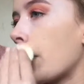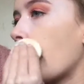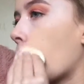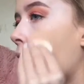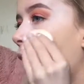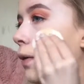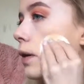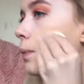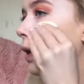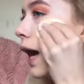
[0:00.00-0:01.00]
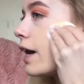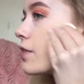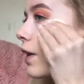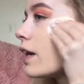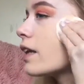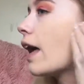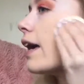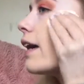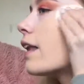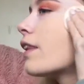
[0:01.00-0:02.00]
like how it applies very
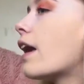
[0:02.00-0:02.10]
light and